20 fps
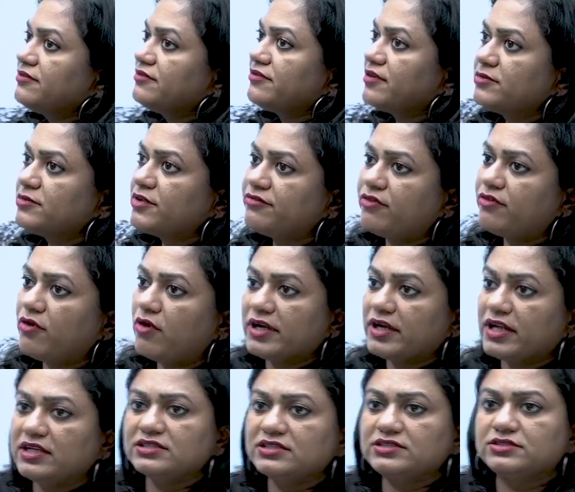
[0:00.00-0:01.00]
from the
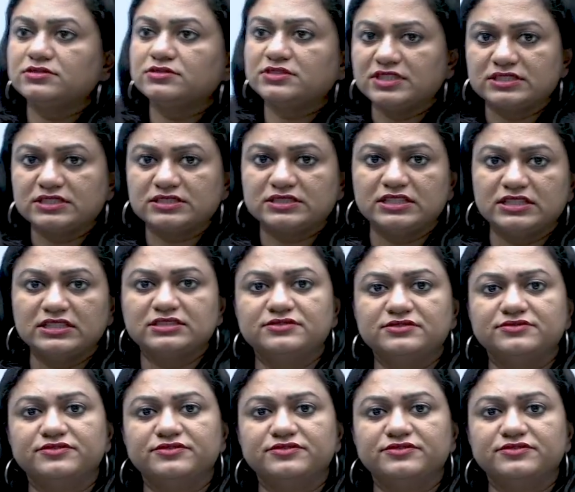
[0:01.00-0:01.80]
40s to 60s,